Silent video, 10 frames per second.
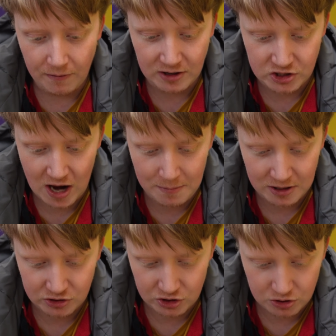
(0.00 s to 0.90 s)
I think
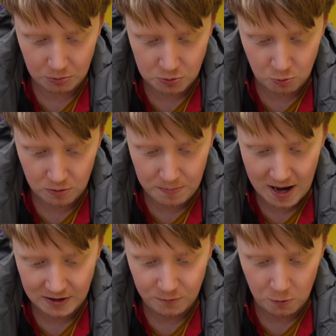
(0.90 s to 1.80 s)
jamming's just so much more
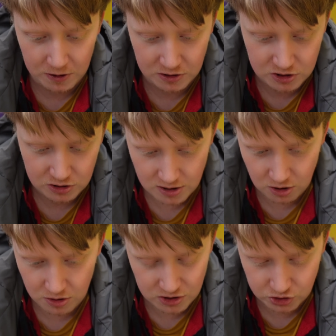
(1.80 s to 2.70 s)
impactful, and I don't
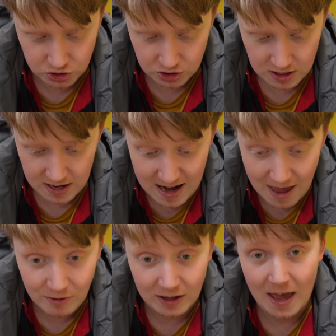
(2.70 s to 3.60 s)
know, this just
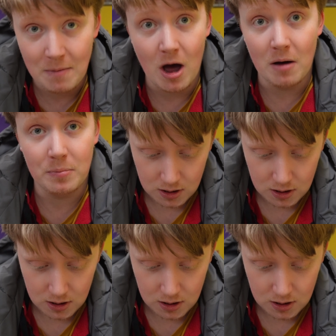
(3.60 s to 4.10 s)
never came up.